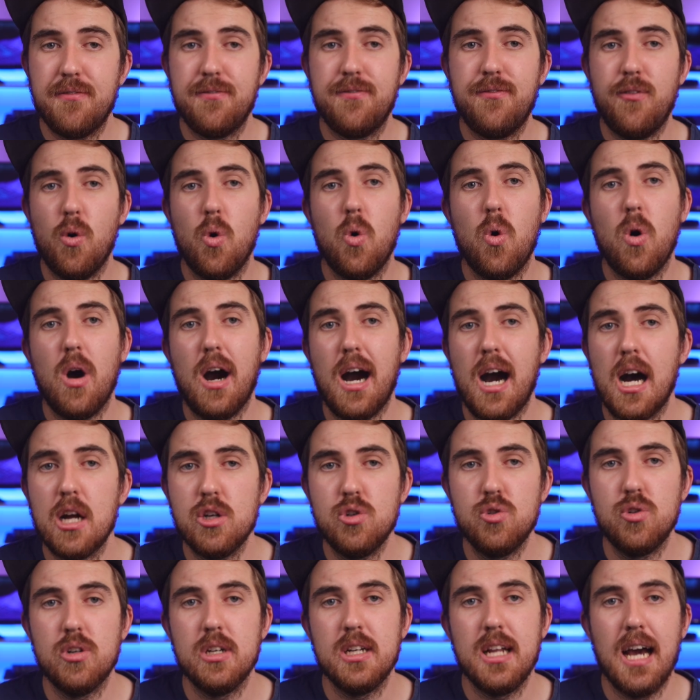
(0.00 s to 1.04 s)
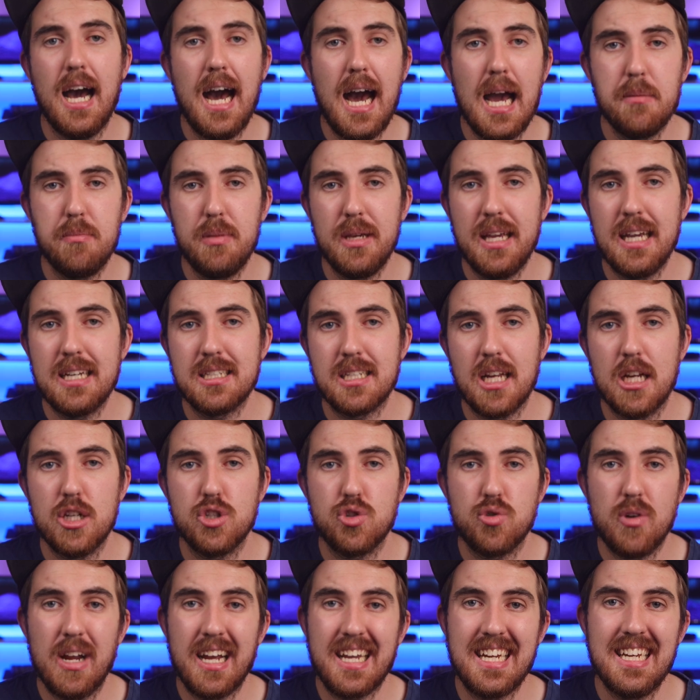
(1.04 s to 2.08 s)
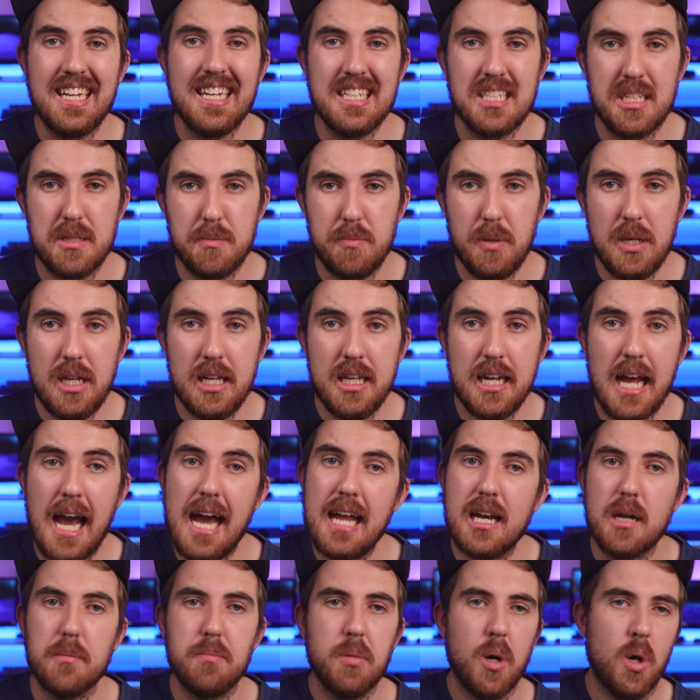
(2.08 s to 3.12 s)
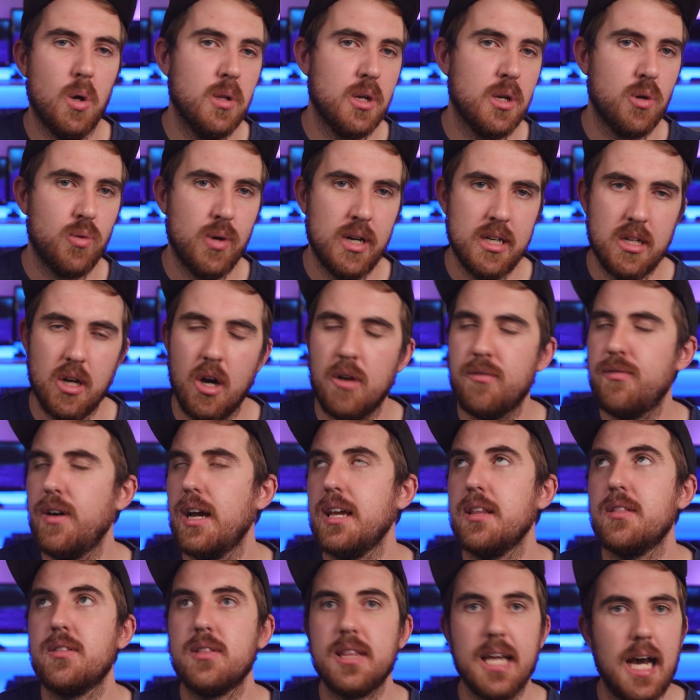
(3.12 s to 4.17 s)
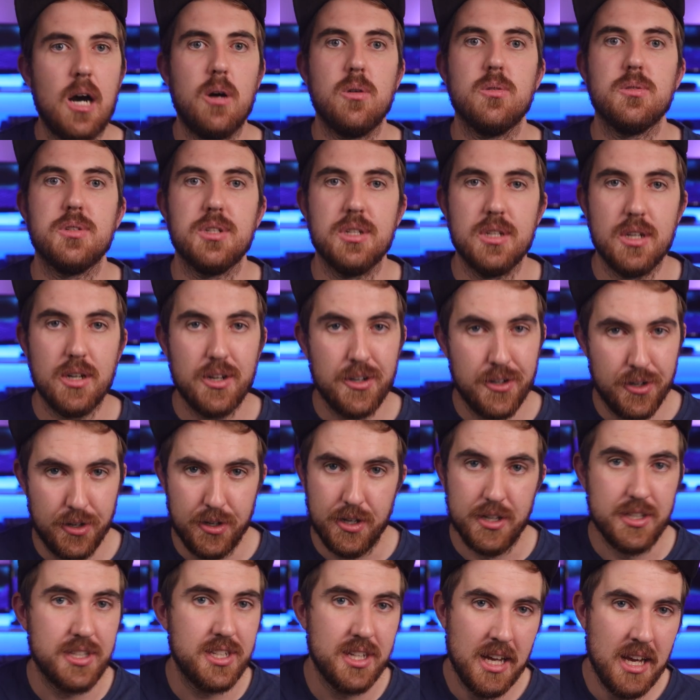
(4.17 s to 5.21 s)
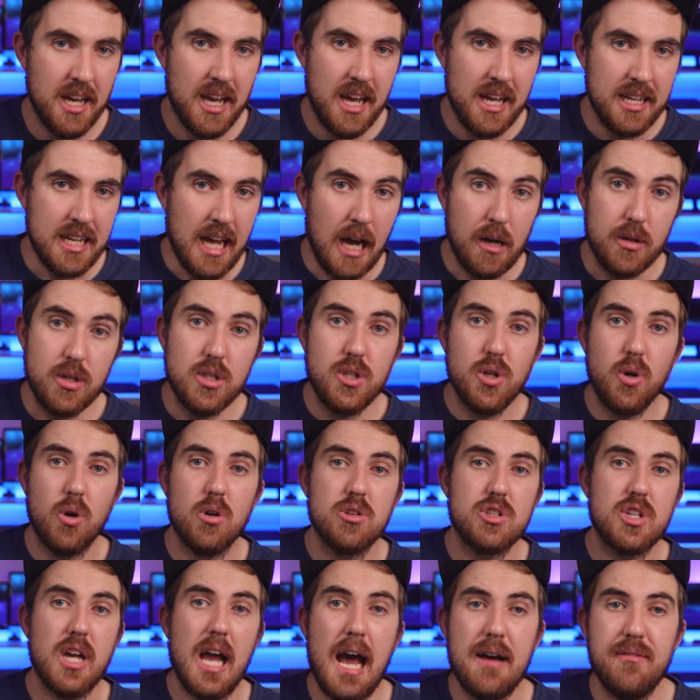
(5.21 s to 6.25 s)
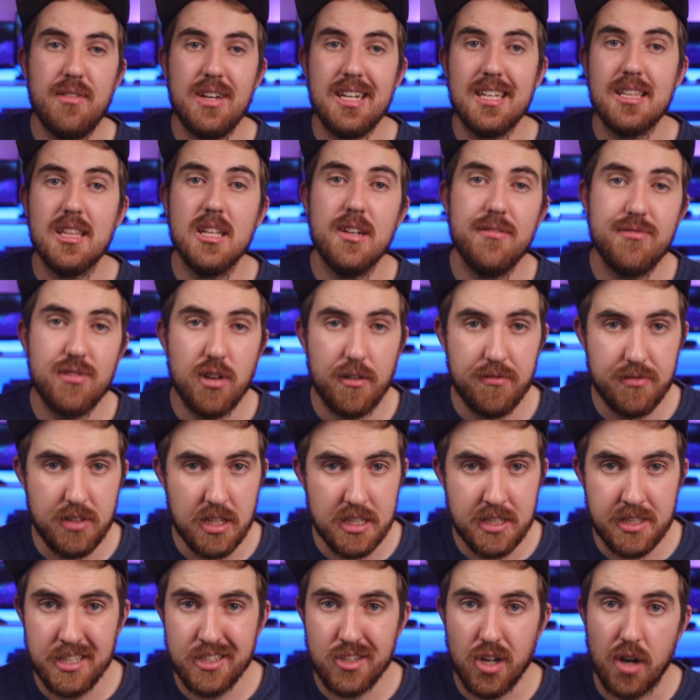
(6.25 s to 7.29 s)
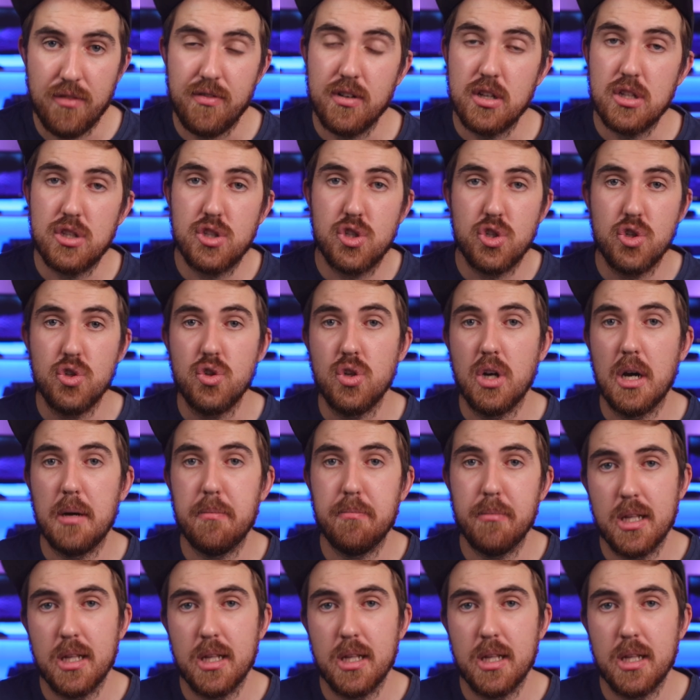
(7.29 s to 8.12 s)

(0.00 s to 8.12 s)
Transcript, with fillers: a four hundred I P S tracking speed, and a polling rate of one thousand hertz. Now you do also have a liftoff distance of two